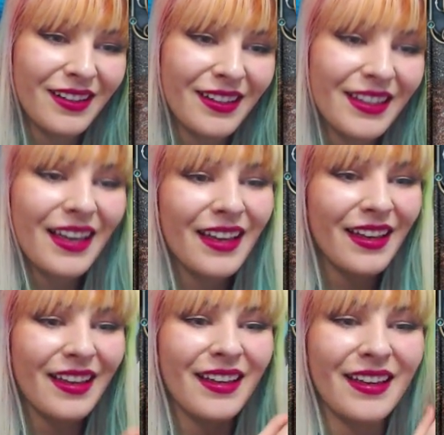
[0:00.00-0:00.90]

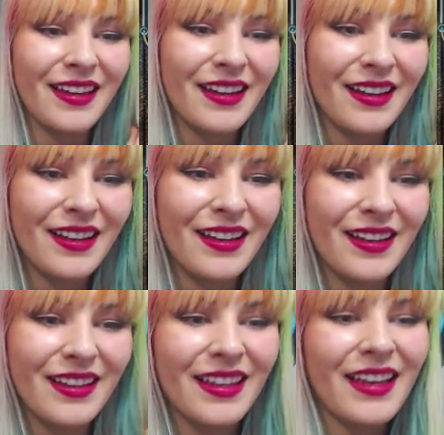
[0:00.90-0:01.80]
Yay!
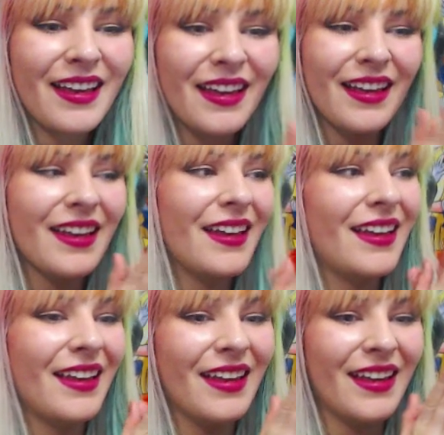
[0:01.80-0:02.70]

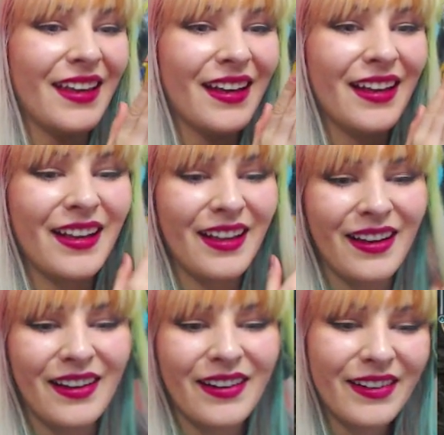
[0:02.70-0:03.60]
Yay!
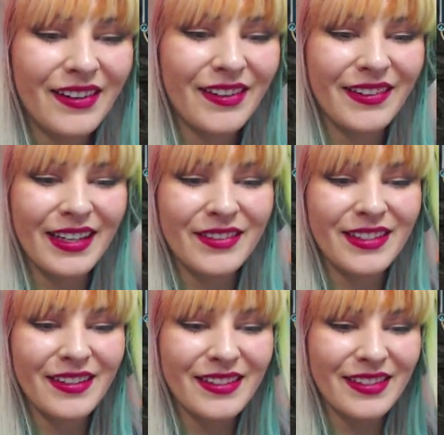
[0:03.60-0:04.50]
Oh, that was
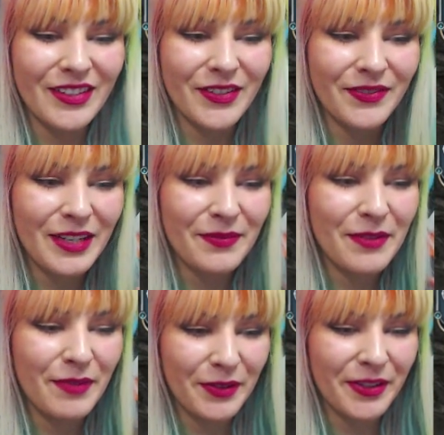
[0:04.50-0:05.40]
awesome. That made
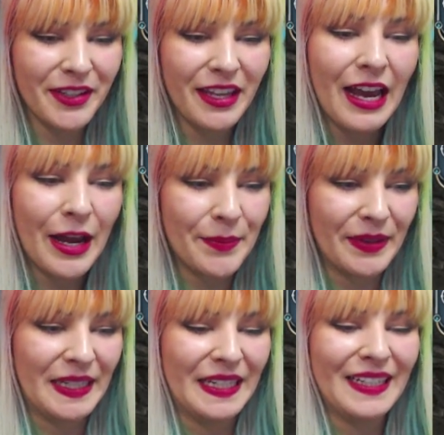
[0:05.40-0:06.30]
me really
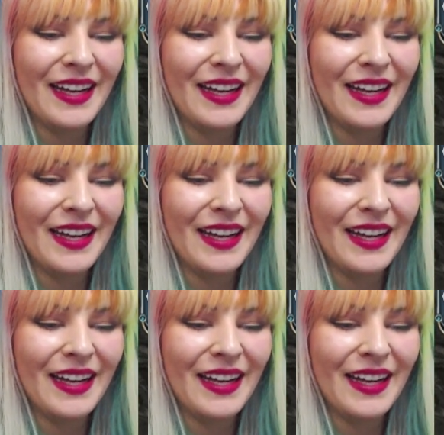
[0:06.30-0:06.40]
happy.